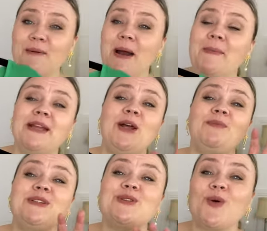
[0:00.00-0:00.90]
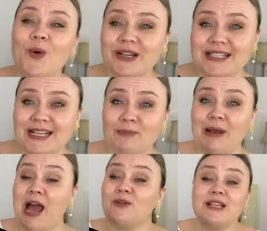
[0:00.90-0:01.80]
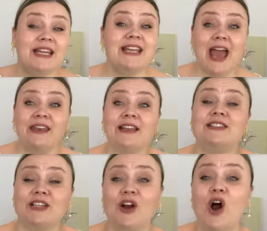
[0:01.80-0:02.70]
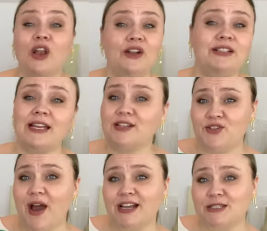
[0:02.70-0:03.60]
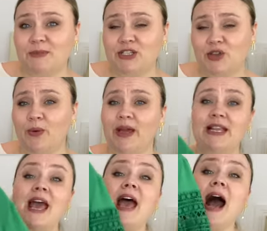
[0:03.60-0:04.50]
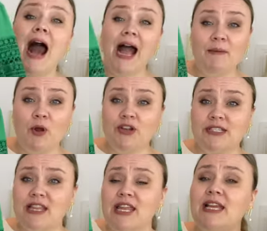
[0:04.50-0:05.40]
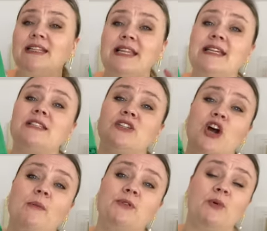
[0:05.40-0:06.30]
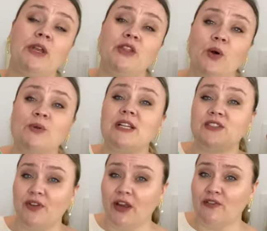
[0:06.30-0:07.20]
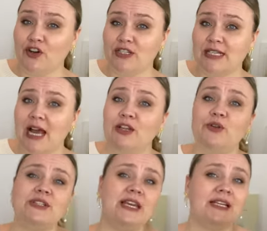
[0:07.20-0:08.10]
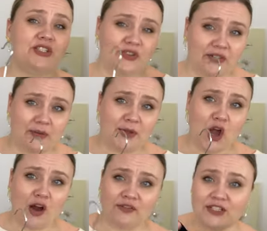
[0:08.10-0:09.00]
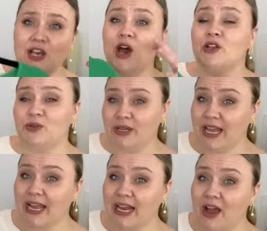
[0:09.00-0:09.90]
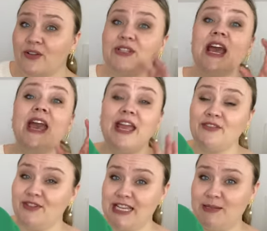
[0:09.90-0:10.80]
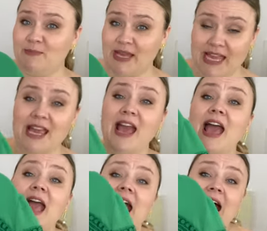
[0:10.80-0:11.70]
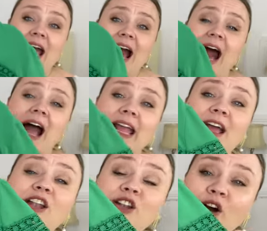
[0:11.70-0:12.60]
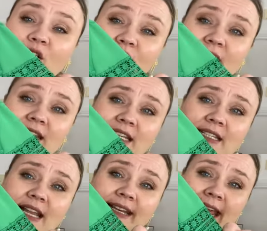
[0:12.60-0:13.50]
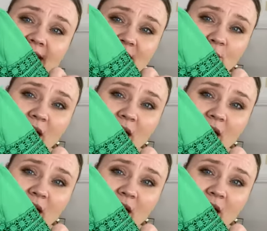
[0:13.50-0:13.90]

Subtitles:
up, I picked up this gorgeous little blouse, and again, it's the color that attracts me to it. I personally think this top is one of those that's very versatile. You can take it straight from the office to a night out if need be. I love this lace that we